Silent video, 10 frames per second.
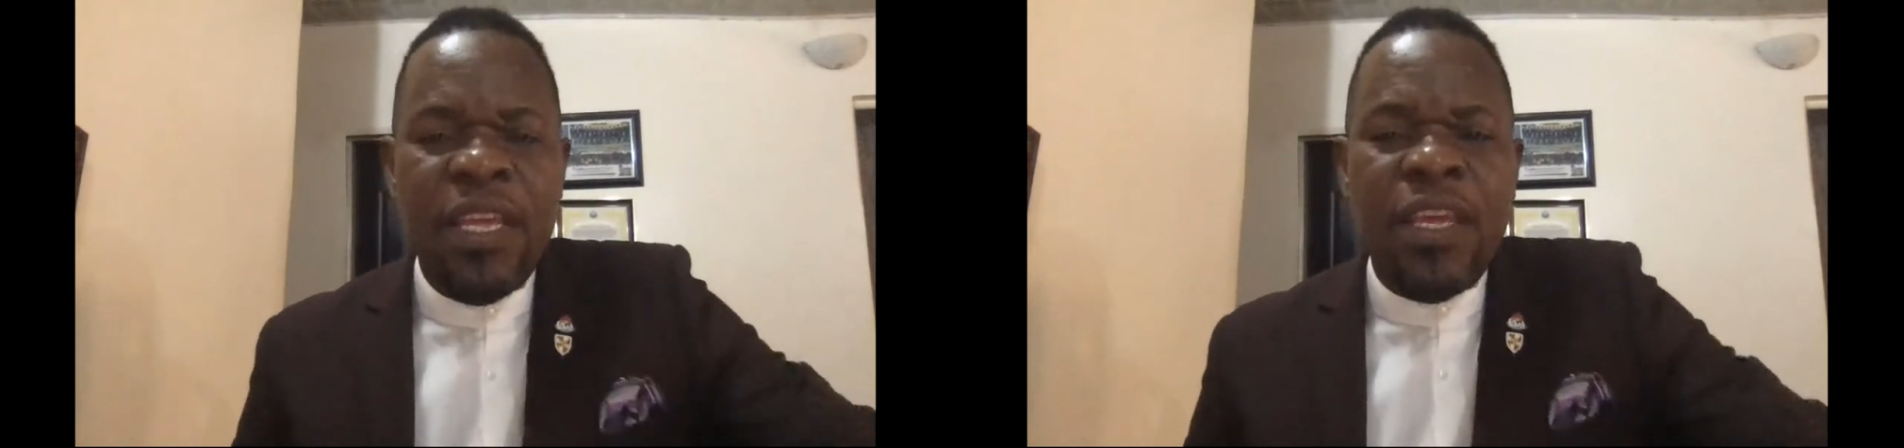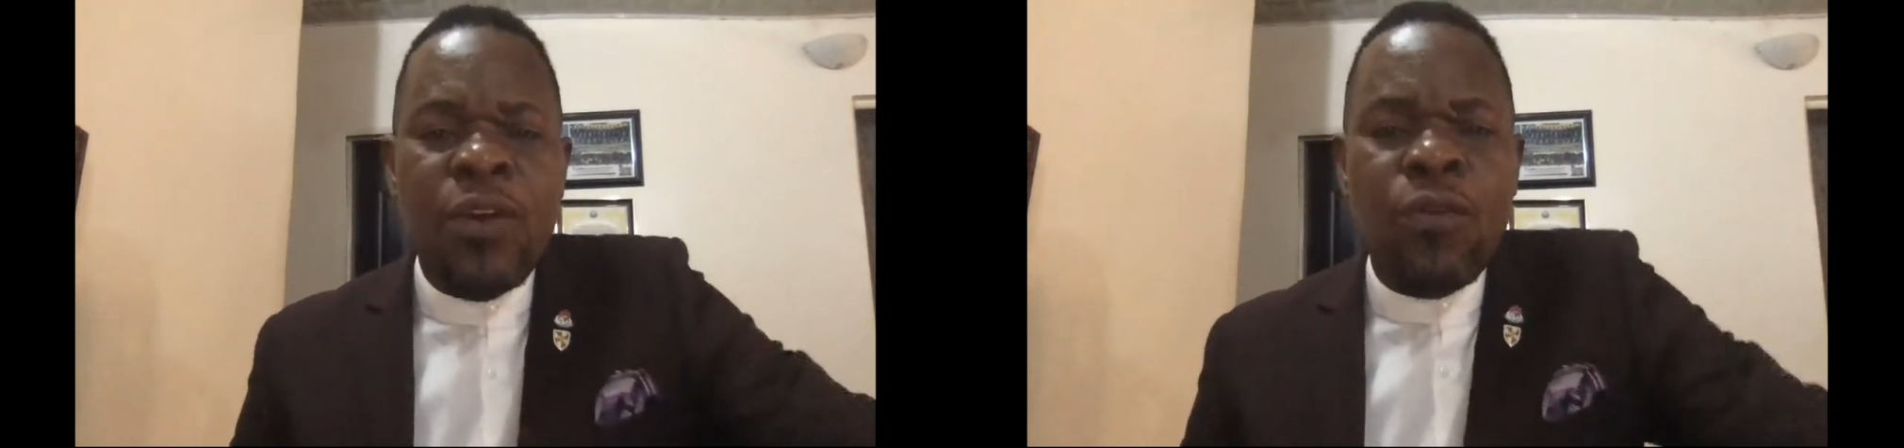
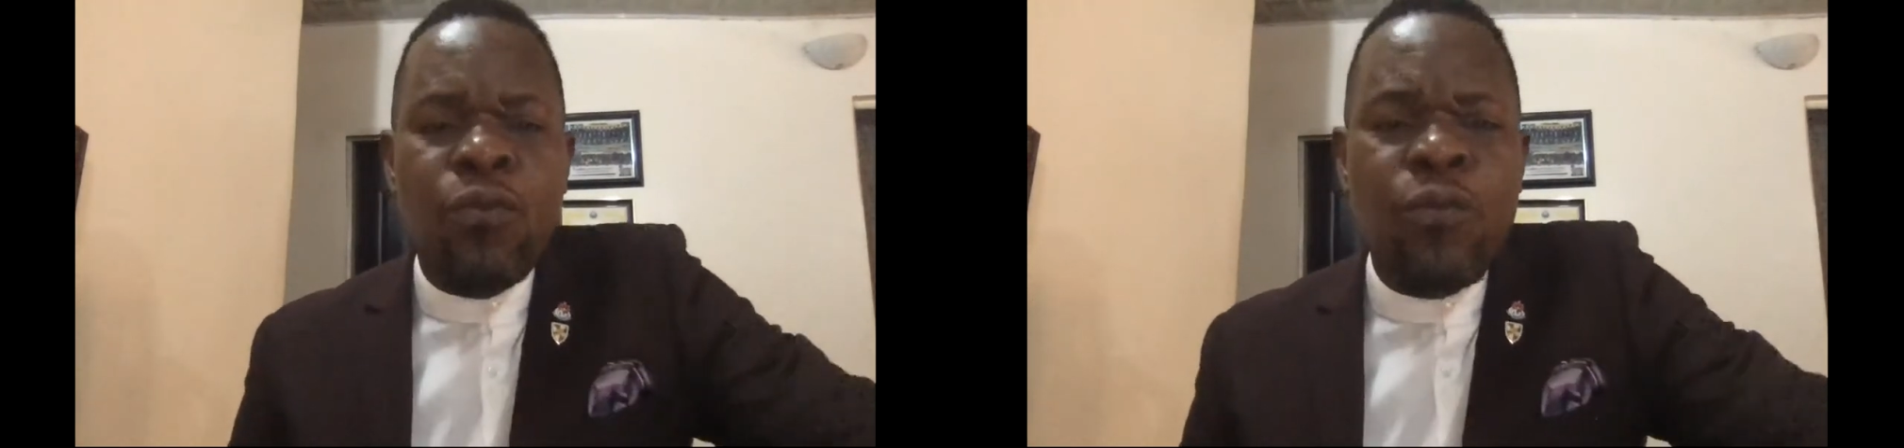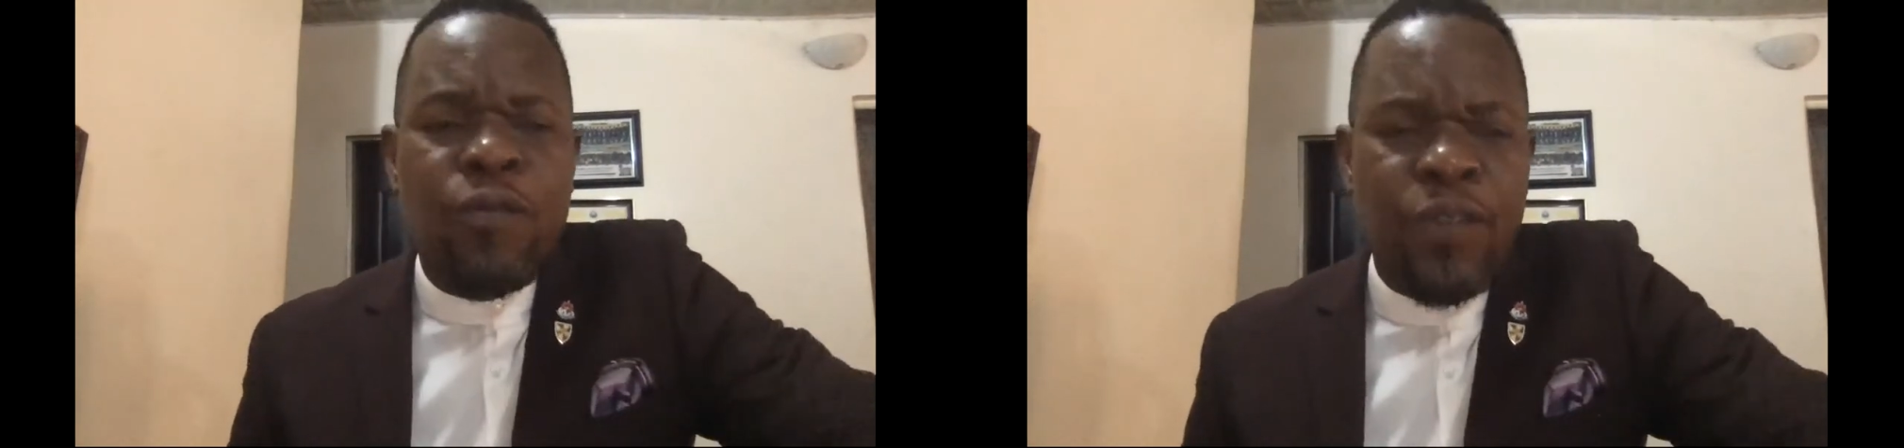in
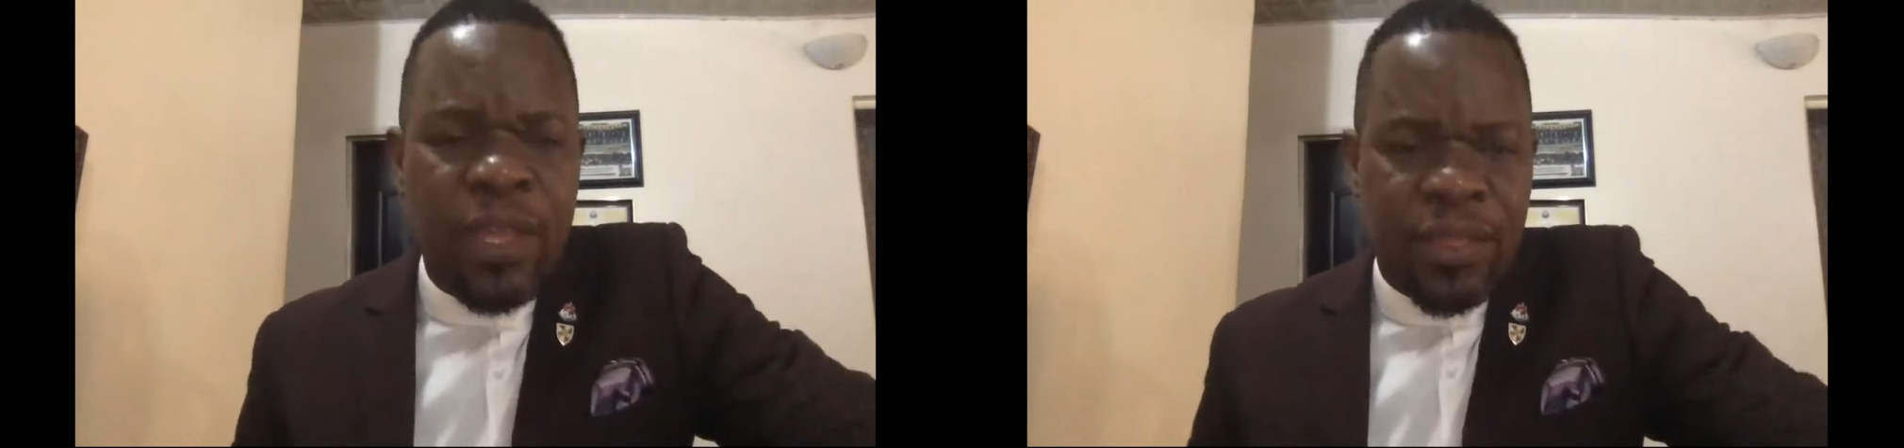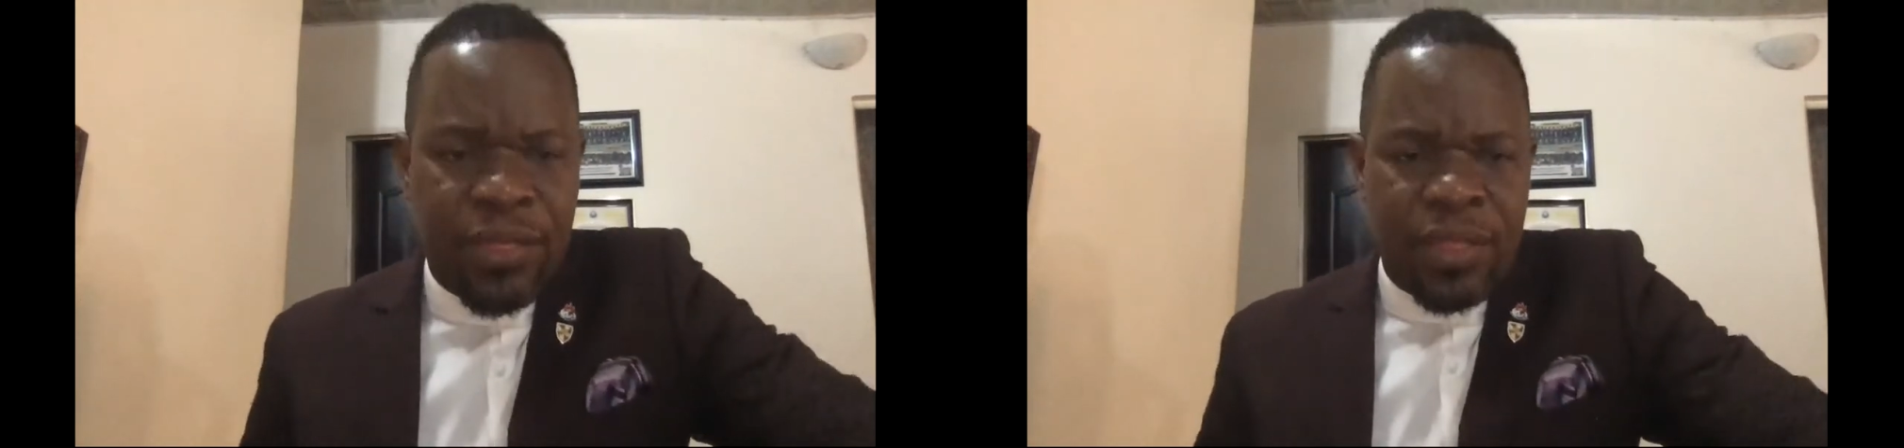good
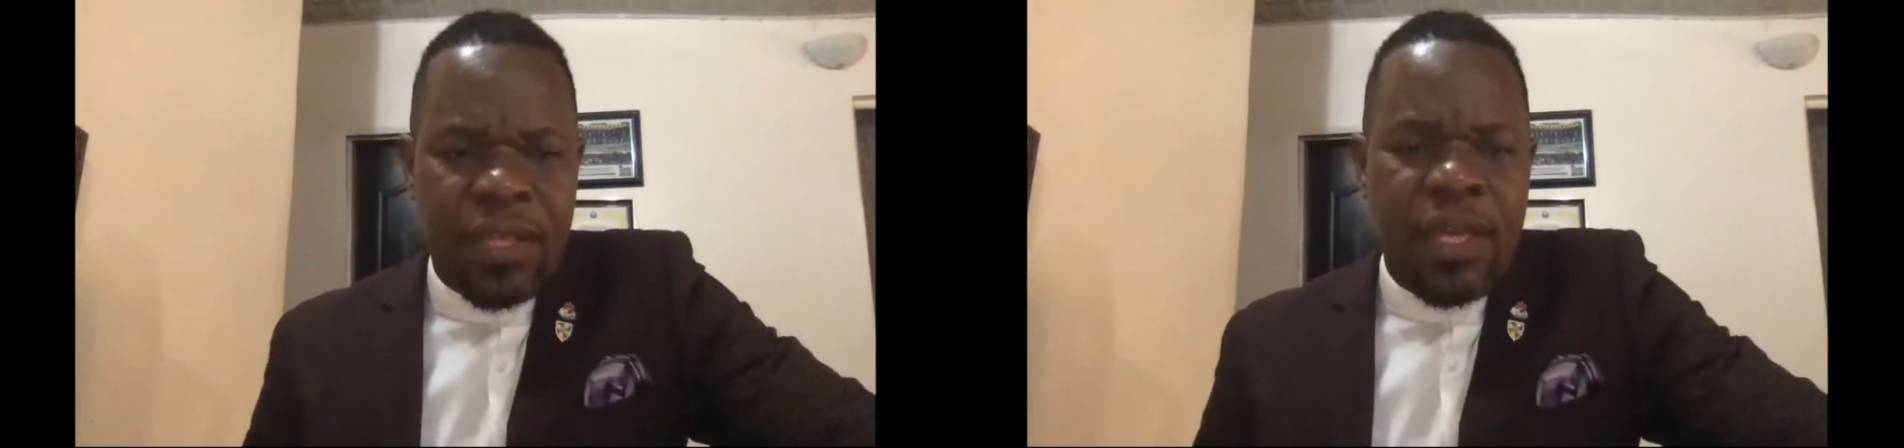faith